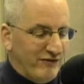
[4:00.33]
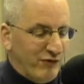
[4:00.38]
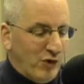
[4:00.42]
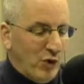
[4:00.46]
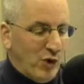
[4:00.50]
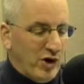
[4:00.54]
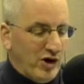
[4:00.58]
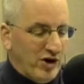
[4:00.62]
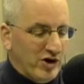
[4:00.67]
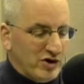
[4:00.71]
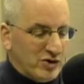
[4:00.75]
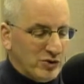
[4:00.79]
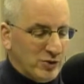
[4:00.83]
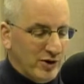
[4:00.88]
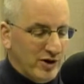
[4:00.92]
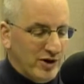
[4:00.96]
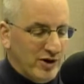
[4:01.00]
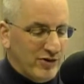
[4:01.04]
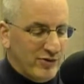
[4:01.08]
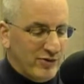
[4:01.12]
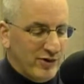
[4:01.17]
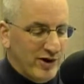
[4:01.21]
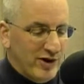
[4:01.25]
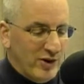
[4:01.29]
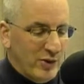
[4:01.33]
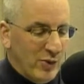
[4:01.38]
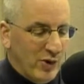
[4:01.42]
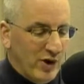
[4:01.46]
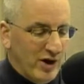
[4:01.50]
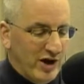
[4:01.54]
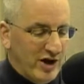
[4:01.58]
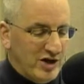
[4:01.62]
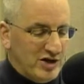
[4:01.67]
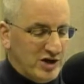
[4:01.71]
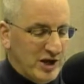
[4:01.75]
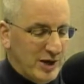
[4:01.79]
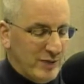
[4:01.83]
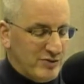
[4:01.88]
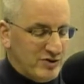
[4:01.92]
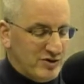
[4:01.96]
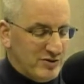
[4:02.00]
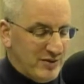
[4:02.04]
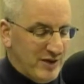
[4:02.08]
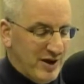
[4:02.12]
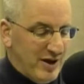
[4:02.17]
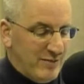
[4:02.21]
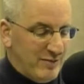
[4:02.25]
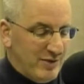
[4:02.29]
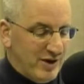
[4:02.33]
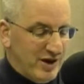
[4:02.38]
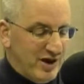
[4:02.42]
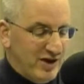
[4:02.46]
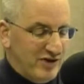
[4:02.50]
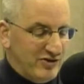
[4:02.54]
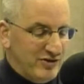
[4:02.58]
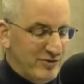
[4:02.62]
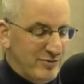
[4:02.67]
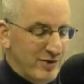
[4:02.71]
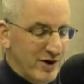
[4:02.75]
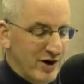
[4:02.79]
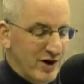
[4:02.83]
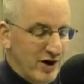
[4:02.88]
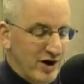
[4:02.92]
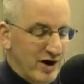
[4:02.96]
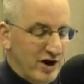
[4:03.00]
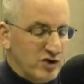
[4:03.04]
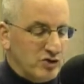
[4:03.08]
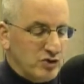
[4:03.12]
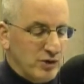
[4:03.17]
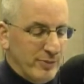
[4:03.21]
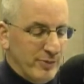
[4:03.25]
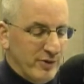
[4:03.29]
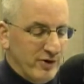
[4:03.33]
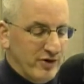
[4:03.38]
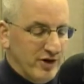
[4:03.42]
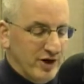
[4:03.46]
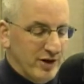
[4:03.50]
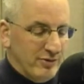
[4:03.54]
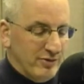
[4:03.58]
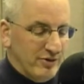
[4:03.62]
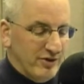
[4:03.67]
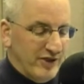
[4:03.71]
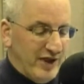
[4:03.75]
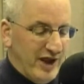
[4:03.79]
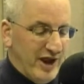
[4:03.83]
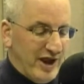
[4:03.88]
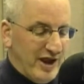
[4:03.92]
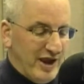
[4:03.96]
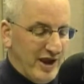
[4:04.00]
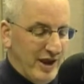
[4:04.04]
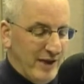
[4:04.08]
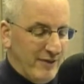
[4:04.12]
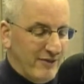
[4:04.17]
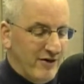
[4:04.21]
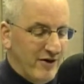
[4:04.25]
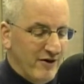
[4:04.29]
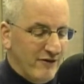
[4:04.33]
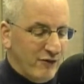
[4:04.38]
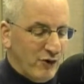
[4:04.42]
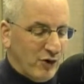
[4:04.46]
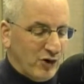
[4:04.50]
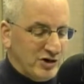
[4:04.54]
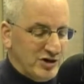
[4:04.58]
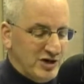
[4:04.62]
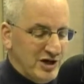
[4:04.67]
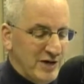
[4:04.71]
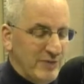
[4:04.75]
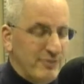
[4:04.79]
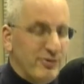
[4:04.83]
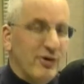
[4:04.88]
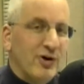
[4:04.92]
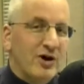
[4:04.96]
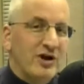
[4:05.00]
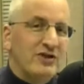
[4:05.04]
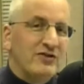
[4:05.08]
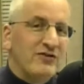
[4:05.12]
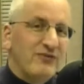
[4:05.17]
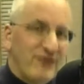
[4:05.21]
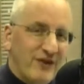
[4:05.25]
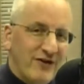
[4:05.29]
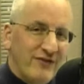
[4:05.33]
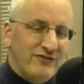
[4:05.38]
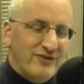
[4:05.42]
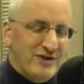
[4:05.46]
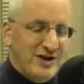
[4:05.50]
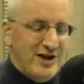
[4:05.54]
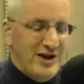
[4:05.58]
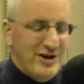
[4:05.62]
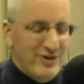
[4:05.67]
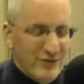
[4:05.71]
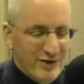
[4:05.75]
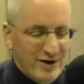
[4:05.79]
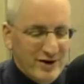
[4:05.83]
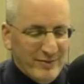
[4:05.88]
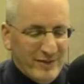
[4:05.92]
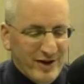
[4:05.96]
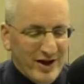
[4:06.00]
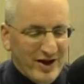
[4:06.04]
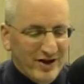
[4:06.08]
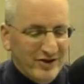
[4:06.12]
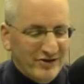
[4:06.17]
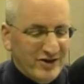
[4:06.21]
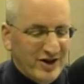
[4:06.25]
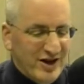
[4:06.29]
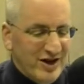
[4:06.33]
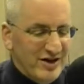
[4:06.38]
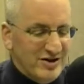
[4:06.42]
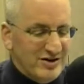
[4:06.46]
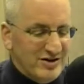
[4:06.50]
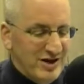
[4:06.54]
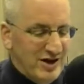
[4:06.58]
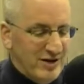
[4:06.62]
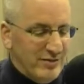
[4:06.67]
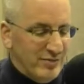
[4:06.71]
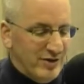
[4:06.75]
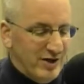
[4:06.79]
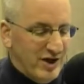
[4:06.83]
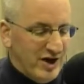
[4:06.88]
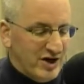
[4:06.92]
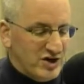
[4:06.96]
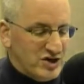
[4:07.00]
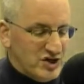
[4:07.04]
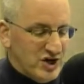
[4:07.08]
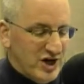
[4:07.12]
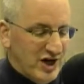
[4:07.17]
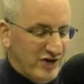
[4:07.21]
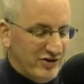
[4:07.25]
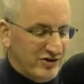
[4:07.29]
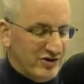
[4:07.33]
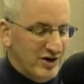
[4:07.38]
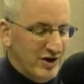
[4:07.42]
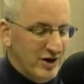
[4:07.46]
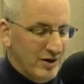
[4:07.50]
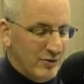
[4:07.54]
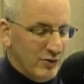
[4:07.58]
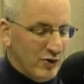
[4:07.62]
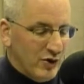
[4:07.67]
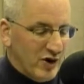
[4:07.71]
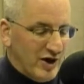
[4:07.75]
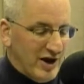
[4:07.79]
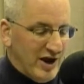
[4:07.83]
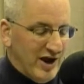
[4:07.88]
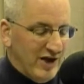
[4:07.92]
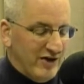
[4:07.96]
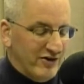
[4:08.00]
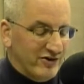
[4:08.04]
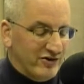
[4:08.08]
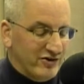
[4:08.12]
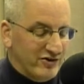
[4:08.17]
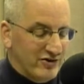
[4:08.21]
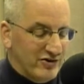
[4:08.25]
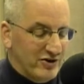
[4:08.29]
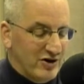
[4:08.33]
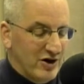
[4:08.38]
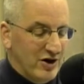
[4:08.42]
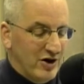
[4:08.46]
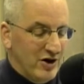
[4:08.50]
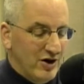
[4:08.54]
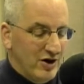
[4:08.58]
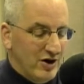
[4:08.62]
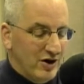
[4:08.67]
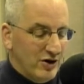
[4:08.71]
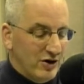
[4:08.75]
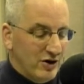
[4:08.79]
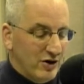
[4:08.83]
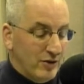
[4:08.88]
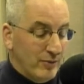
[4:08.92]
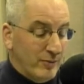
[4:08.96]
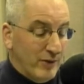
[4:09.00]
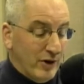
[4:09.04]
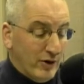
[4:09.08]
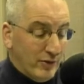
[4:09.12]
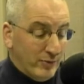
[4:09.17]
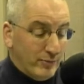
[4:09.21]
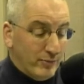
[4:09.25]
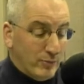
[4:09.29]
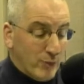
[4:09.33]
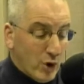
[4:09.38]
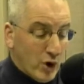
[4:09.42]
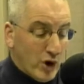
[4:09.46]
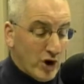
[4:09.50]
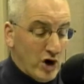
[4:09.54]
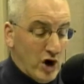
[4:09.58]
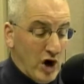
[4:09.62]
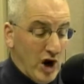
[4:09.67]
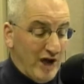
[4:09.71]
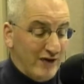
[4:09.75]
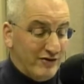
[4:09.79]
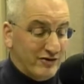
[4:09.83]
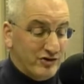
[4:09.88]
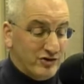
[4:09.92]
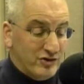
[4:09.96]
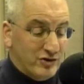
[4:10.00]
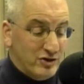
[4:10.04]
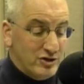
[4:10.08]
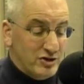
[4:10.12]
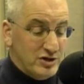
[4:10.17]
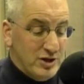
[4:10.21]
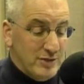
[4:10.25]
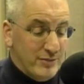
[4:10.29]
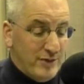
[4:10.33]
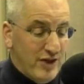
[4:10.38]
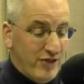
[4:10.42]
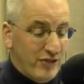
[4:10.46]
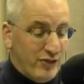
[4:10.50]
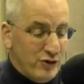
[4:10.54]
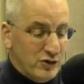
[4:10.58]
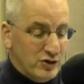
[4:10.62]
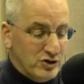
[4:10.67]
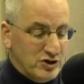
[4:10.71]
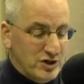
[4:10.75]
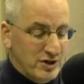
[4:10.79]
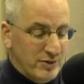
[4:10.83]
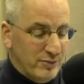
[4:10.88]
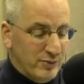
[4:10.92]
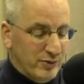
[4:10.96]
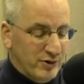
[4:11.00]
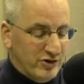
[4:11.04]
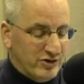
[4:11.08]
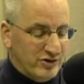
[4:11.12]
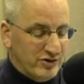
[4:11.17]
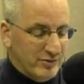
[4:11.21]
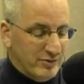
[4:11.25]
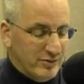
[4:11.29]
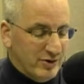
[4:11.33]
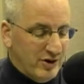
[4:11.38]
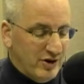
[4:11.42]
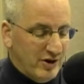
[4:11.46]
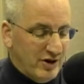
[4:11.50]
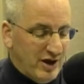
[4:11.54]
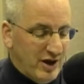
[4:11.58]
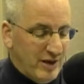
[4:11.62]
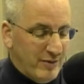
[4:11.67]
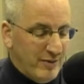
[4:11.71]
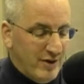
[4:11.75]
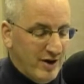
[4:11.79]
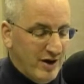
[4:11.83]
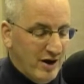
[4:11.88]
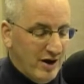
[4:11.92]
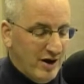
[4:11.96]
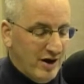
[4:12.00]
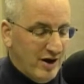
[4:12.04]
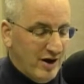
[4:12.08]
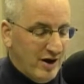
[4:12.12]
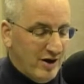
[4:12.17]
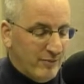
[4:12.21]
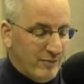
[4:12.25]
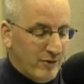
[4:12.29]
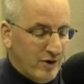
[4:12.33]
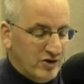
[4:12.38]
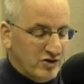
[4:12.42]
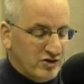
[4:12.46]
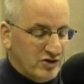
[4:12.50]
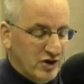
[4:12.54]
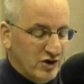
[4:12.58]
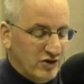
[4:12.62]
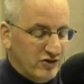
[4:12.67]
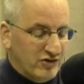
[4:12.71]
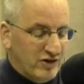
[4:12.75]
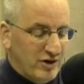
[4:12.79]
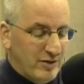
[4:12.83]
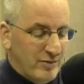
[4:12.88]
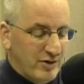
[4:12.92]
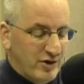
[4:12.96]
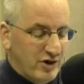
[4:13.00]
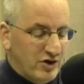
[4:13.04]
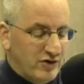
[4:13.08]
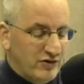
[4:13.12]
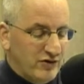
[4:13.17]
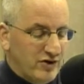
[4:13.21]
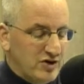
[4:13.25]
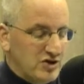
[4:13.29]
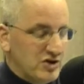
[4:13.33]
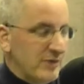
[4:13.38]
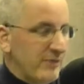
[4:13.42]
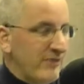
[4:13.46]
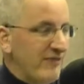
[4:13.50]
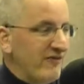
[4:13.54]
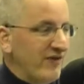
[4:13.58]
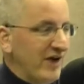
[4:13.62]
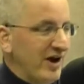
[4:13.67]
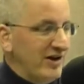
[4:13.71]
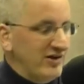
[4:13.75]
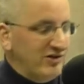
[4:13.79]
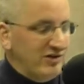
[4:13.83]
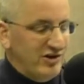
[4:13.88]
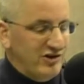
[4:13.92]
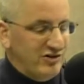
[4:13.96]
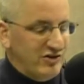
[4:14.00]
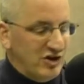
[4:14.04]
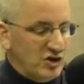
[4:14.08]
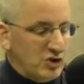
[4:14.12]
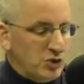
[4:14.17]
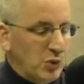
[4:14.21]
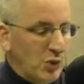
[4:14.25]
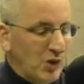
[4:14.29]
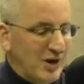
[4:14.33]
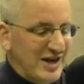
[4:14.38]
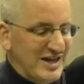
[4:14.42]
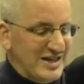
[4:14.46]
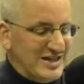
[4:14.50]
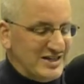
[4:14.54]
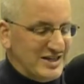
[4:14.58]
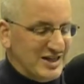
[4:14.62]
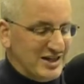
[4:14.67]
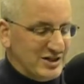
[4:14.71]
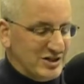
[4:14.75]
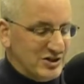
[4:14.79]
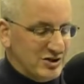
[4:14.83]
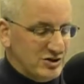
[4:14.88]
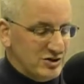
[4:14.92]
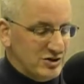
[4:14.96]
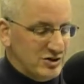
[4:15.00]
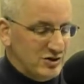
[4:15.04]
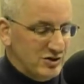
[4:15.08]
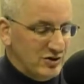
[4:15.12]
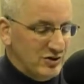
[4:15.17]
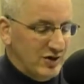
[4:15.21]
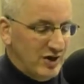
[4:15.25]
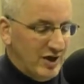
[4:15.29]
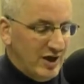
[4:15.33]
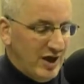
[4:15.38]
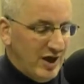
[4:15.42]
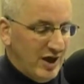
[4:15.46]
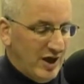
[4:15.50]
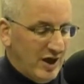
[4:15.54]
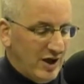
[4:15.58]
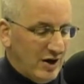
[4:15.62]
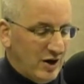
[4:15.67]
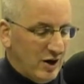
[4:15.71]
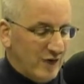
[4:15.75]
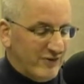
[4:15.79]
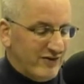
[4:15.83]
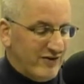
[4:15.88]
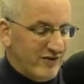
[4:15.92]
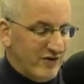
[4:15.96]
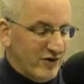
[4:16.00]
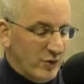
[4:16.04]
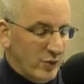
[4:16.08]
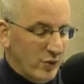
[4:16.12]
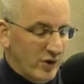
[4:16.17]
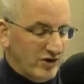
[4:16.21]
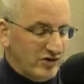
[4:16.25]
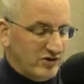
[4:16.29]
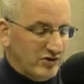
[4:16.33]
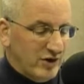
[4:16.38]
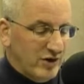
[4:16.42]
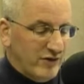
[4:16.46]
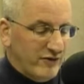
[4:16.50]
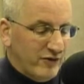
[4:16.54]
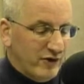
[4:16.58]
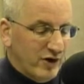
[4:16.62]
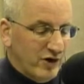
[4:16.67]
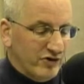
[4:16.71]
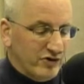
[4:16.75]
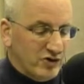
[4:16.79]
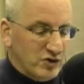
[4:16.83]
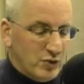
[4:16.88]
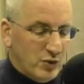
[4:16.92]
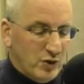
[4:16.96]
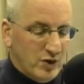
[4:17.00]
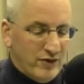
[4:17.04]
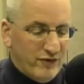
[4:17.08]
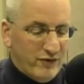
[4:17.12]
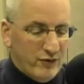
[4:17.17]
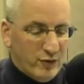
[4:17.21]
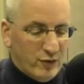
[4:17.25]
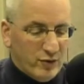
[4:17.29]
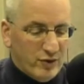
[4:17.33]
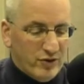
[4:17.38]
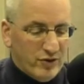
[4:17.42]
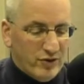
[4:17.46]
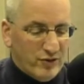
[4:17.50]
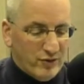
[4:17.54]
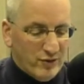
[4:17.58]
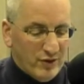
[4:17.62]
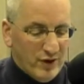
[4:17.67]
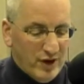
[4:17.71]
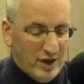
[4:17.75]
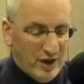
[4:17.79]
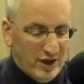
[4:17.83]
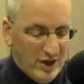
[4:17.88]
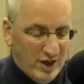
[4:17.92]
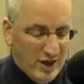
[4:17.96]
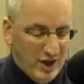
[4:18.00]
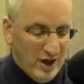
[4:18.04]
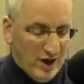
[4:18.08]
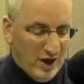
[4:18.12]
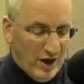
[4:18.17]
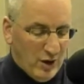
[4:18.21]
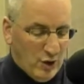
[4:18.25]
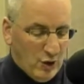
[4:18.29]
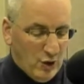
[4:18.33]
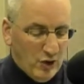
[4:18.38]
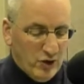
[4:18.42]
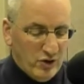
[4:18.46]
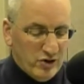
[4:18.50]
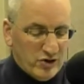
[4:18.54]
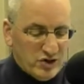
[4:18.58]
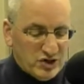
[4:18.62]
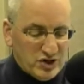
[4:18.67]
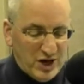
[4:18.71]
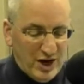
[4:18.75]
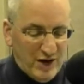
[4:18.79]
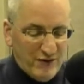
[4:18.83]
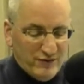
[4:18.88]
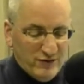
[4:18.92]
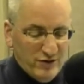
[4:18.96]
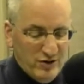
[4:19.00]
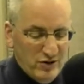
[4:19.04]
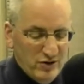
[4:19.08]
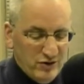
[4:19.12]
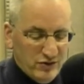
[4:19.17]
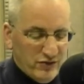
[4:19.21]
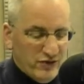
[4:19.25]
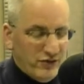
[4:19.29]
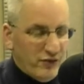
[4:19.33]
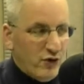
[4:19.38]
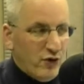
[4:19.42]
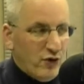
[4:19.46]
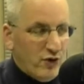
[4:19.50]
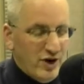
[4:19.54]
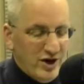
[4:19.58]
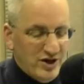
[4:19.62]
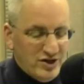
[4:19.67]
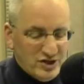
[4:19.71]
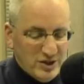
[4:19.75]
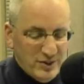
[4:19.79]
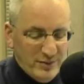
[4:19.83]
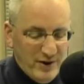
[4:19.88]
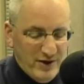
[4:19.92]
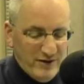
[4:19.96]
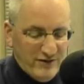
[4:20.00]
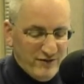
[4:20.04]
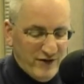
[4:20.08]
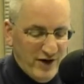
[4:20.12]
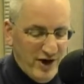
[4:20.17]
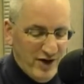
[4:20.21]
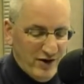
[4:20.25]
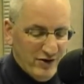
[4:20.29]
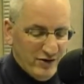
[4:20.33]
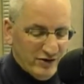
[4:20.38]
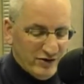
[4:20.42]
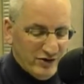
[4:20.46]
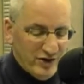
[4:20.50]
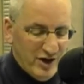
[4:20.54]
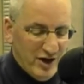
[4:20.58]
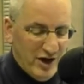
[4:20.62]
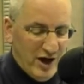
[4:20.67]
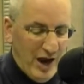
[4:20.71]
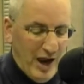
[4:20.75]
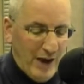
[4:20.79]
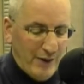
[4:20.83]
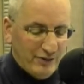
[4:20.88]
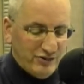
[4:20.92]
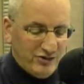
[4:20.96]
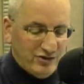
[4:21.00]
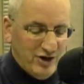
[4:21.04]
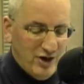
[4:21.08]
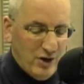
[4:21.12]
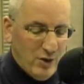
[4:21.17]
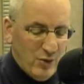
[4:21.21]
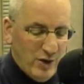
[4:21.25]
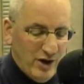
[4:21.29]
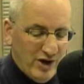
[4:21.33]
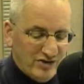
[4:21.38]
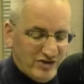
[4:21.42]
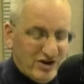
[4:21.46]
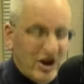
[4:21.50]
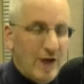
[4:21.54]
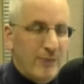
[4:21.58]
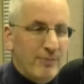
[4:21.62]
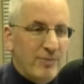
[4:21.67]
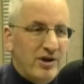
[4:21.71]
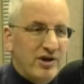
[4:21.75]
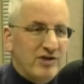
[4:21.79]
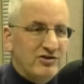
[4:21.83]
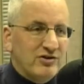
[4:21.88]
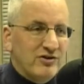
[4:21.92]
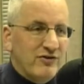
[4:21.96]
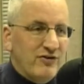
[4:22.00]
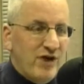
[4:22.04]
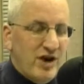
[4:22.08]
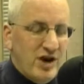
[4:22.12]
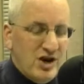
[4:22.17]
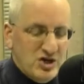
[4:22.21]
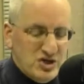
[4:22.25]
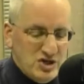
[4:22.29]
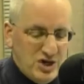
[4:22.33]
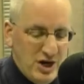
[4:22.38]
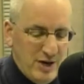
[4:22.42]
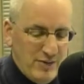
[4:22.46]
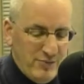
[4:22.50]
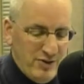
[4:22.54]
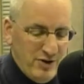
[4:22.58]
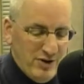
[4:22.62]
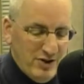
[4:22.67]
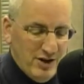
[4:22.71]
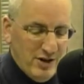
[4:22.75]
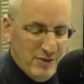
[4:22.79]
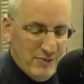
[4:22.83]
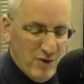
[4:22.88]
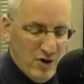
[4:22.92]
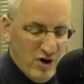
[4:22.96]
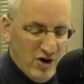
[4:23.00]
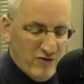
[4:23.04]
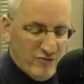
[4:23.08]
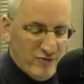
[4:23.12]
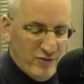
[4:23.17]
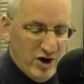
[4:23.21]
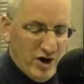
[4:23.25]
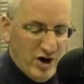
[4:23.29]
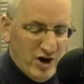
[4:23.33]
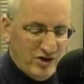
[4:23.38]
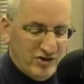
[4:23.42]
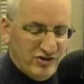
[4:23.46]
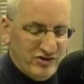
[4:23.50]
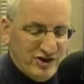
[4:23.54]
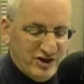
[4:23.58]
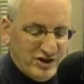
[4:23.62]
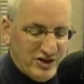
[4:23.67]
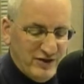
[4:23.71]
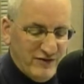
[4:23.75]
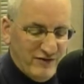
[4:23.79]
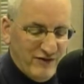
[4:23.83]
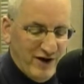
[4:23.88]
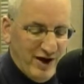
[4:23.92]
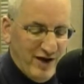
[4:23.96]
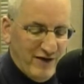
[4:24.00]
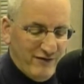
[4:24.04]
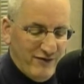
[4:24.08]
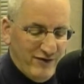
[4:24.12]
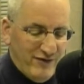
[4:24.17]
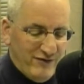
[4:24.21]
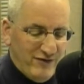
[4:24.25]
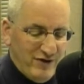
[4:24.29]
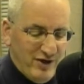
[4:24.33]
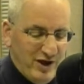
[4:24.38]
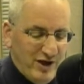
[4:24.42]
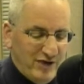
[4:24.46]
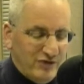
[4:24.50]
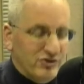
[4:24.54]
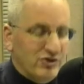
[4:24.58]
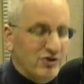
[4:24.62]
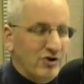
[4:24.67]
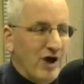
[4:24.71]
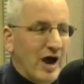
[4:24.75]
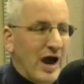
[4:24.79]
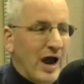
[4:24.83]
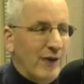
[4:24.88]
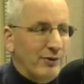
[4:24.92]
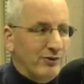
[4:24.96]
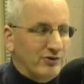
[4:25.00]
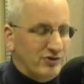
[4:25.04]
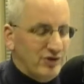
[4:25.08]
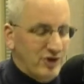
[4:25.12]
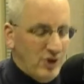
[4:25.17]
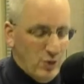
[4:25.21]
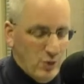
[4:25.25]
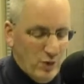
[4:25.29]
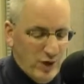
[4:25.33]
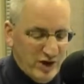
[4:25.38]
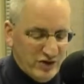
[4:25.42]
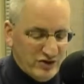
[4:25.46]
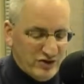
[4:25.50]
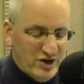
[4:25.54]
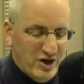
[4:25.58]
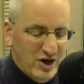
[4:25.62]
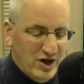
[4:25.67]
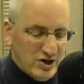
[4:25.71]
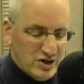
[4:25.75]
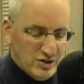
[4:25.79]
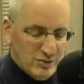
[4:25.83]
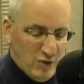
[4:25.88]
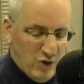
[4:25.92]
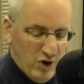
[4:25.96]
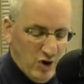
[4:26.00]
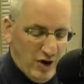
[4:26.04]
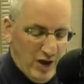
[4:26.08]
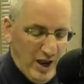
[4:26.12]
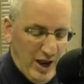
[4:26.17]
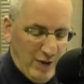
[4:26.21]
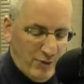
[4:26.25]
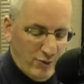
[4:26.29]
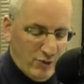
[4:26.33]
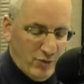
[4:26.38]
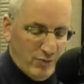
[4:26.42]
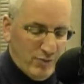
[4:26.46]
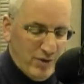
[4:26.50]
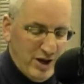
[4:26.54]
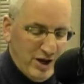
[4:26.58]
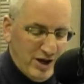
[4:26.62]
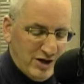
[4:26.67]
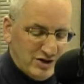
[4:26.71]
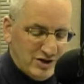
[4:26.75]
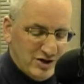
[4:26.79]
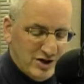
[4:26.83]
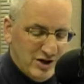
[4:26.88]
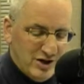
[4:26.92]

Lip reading: 40-23 in the 1A championship game. Mackenzie Marion, a triple-double in that game. 14 points, 15 rebounds, and 10 block shots. Morgan Halverson, her teammate, 13 points in the ball game. Martinsdale St. Mary's finished up a fine season at 26-2, and Arviva Westside falls at 24-3. Earlier this afternoon, there's the 4A semifinals. Iowa City West upends defending champion Lindmar of Marion 65-58. So Iowa City West tomorrow night will meet